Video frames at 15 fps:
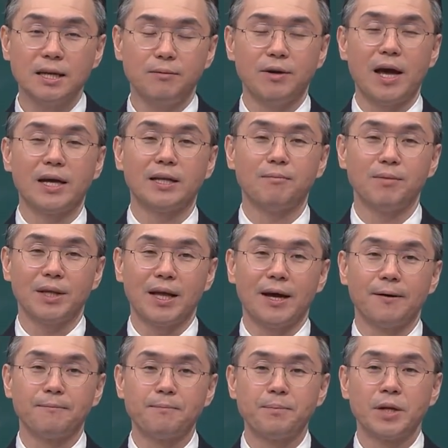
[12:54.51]
you would have to
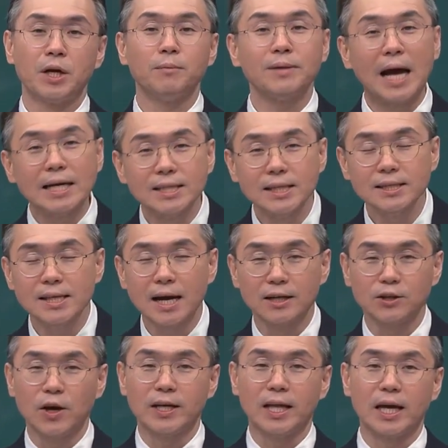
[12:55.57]
place screw
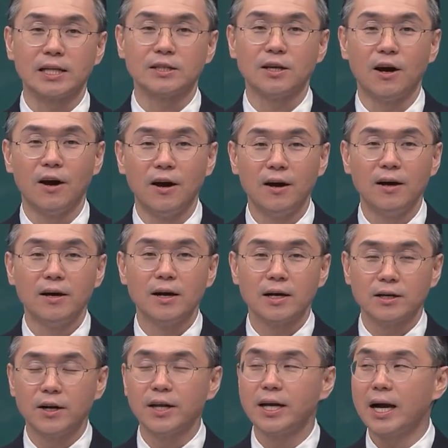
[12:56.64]
again and take
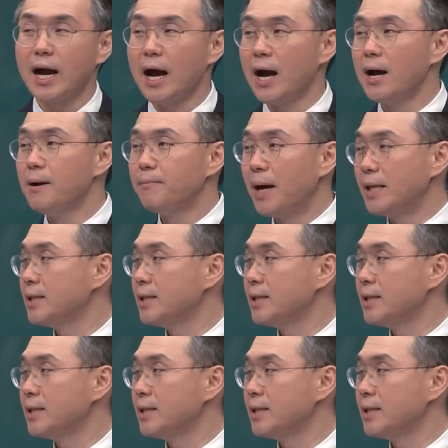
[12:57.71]
CT again.